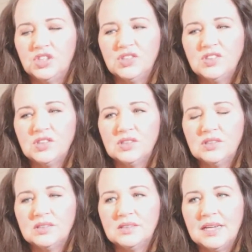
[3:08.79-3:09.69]

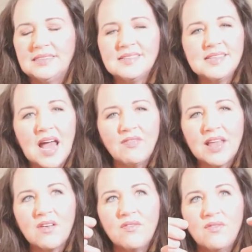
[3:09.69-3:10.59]
doesn't have
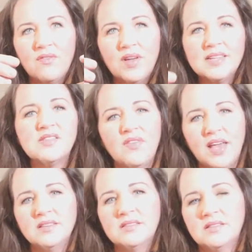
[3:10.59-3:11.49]
like it's a
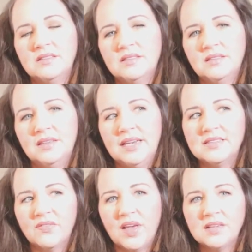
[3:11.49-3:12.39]
vase. It
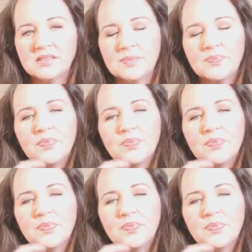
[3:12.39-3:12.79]
is a vase.